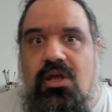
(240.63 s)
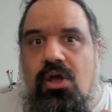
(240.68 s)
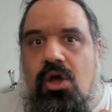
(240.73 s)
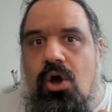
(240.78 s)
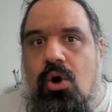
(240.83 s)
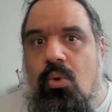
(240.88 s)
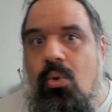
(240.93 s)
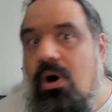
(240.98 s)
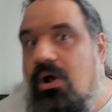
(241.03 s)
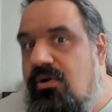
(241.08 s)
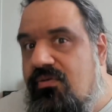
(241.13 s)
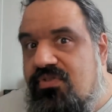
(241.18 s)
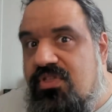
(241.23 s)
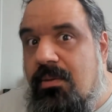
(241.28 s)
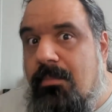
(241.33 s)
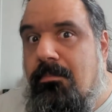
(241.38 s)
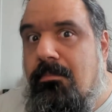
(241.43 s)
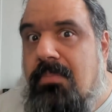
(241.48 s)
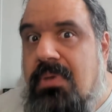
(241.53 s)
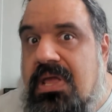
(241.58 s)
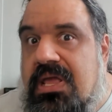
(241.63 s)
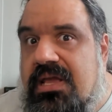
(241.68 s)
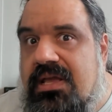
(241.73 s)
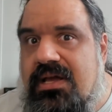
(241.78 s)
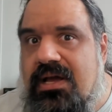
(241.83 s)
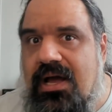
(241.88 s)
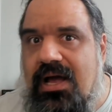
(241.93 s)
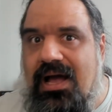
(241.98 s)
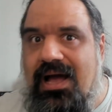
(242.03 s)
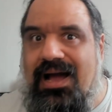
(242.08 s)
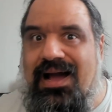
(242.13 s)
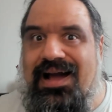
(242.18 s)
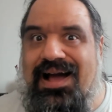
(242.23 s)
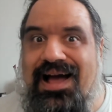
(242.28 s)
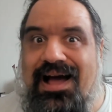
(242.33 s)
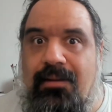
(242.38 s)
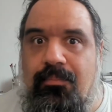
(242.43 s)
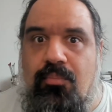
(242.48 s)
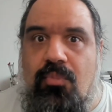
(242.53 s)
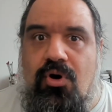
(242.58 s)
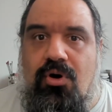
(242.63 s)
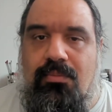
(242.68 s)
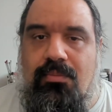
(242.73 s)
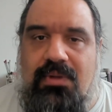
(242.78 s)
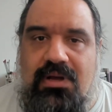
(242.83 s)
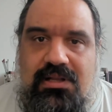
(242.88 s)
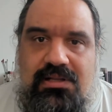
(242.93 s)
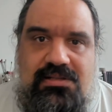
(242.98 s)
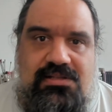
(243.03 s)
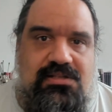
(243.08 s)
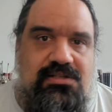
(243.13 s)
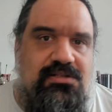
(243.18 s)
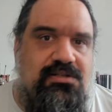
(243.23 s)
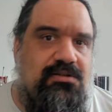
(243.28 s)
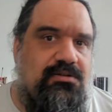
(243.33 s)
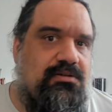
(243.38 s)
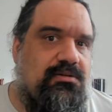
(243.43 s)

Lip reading: one of the big aha moments